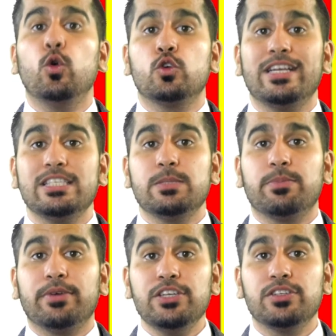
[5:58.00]
or
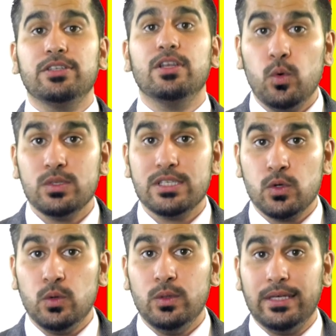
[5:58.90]
transpiration causes
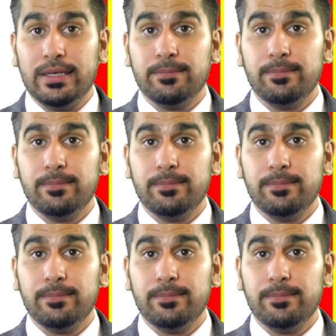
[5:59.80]
cooling.